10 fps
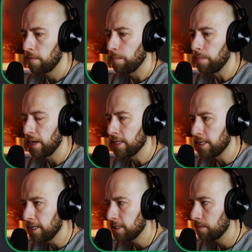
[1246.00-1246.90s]
by
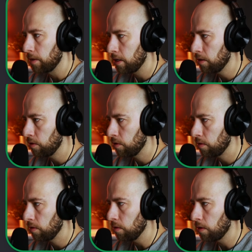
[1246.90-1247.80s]
this merge,
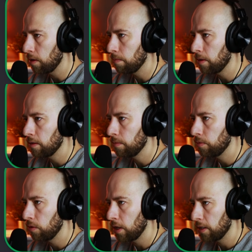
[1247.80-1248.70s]
you can
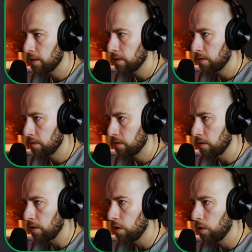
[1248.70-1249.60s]
manipulate
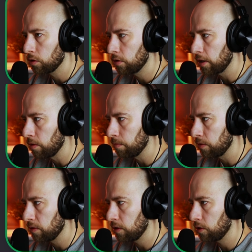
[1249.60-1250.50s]
all the
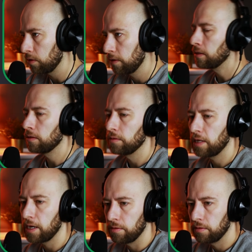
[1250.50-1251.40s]
composition. So
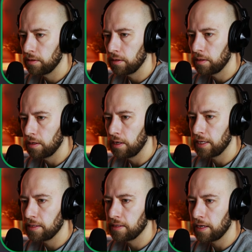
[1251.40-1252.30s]
now,
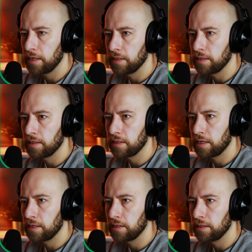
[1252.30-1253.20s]
let's say it
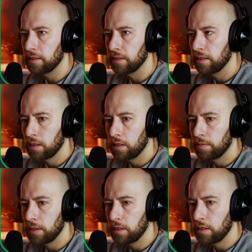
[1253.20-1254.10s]
started
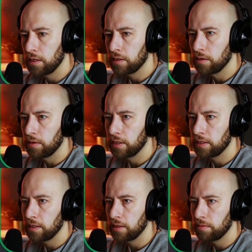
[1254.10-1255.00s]
animate here. So let's
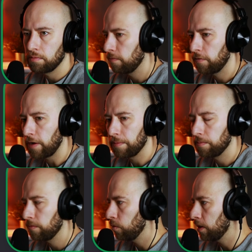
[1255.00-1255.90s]
say
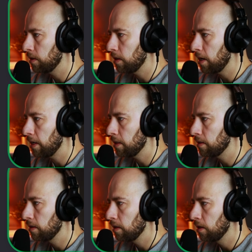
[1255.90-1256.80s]
frame
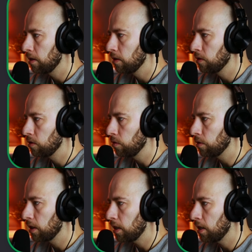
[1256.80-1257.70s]
28. So you
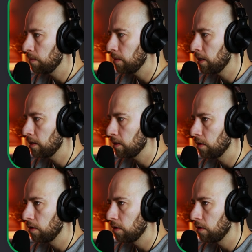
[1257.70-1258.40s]
can animate